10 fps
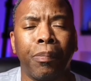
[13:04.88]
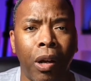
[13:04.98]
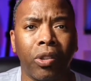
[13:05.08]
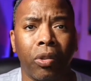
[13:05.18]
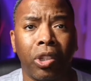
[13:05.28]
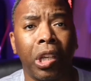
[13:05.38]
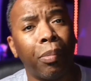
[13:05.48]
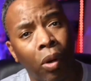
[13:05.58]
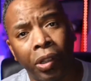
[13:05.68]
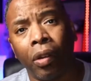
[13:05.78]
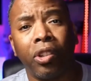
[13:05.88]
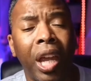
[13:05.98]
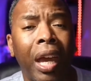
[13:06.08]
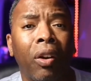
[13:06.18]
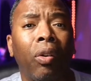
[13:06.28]
sponsorship on your
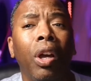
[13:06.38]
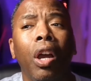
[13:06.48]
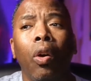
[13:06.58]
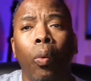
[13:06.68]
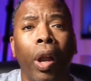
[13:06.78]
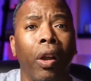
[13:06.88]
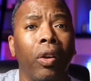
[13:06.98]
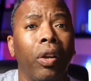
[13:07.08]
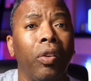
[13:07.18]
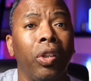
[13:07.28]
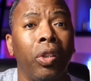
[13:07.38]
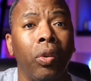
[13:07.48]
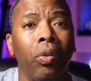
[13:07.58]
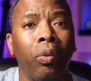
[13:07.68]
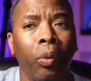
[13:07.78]
channel where
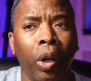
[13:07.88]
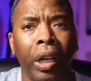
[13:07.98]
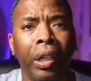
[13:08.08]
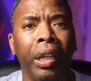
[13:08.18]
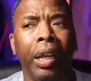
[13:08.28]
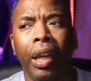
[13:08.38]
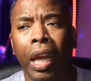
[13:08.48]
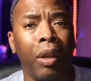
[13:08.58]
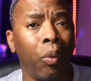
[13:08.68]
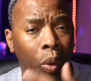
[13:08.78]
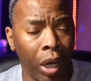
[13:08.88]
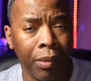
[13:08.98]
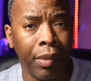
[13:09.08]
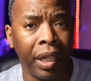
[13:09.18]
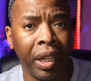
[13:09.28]
you run a
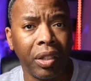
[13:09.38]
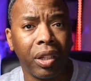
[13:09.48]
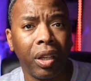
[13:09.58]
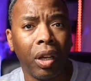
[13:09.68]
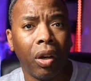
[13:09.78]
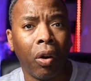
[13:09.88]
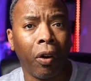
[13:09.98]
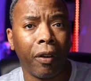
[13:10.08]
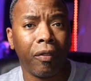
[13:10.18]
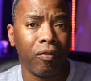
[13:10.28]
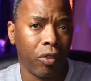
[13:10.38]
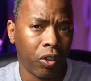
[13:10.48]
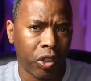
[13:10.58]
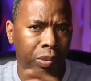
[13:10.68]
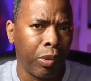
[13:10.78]
1 minute or
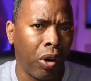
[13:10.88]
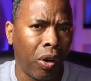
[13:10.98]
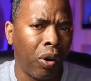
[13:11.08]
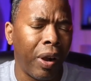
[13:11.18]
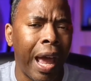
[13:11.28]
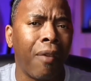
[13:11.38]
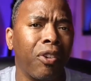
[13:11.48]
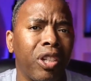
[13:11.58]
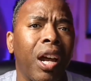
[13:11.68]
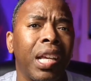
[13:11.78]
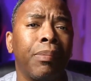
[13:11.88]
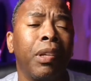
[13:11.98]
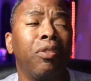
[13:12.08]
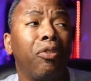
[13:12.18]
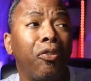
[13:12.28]
a small
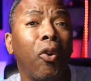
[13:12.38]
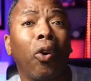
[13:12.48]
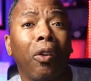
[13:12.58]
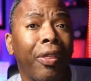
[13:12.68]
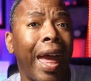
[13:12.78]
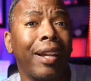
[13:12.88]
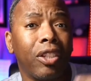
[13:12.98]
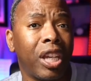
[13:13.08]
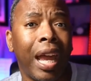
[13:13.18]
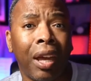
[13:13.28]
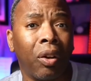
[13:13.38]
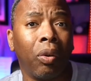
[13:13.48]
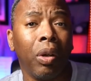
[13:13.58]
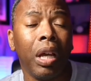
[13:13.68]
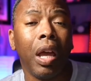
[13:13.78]
advertisement for that
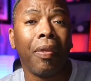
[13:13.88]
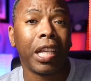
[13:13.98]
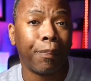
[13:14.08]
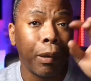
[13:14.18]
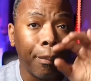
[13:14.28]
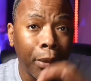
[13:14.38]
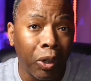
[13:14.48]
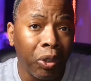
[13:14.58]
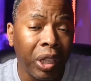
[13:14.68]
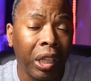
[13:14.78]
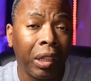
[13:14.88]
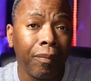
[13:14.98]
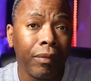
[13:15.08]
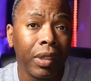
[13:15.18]
channel that's promoting